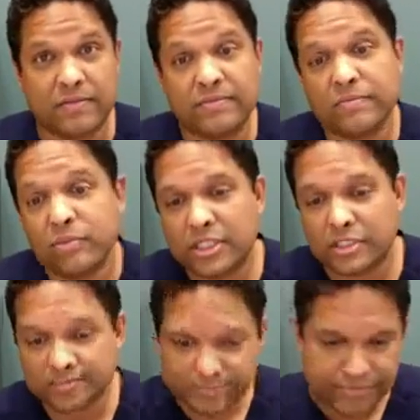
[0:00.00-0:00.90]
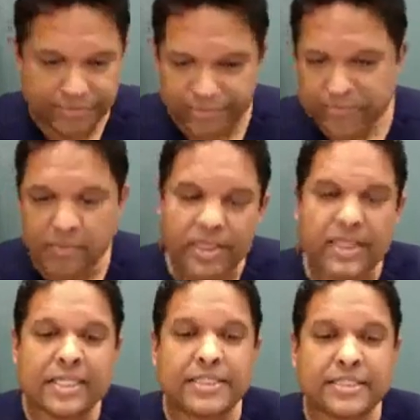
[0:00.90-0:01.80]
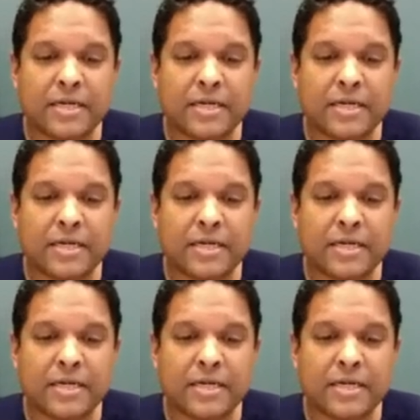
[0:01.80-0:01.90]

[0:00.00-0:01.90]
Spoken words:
which is